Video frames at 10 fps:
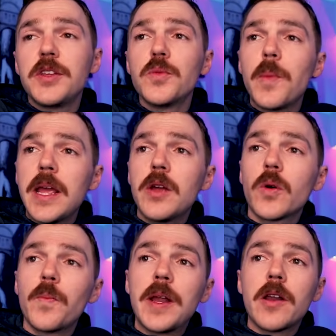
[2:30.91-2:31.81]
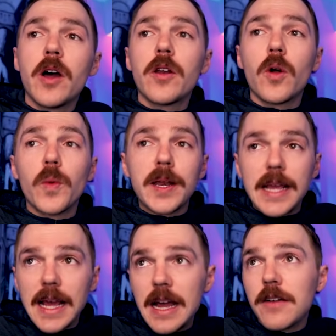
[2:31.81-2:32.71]
you may or may not already
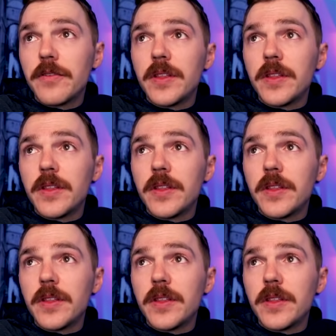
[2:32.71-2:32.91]
have